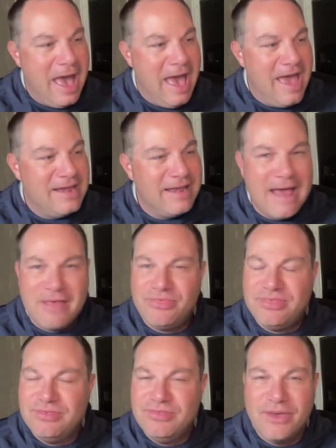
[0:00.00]
And
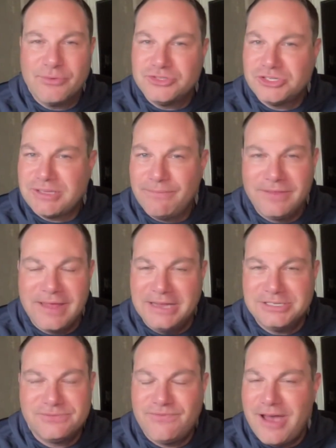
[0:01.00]
there was just something that I
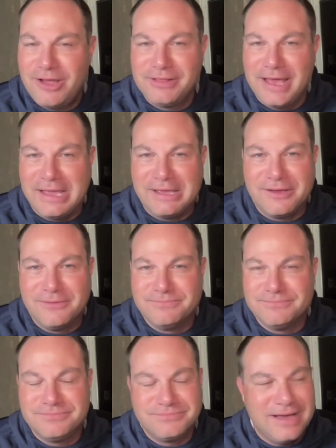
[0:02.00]
just found like
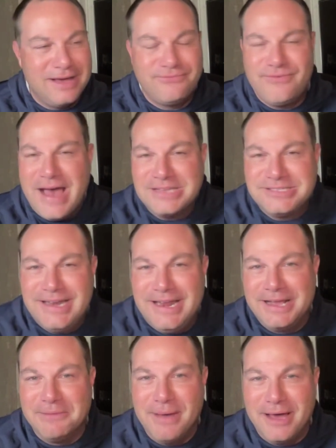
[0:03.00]

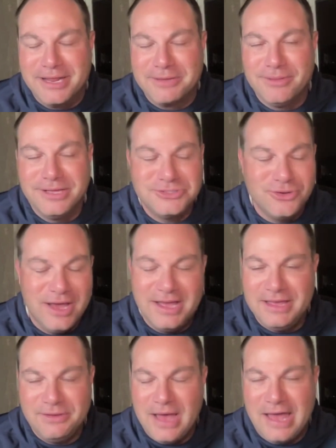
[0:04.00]
fascinating about it. Bless you.
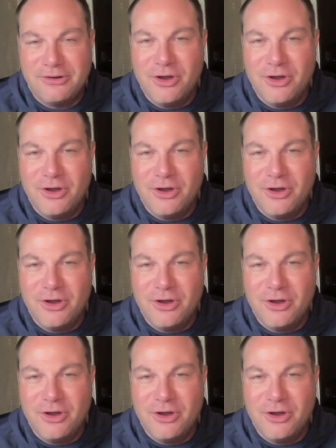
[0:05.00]
I don't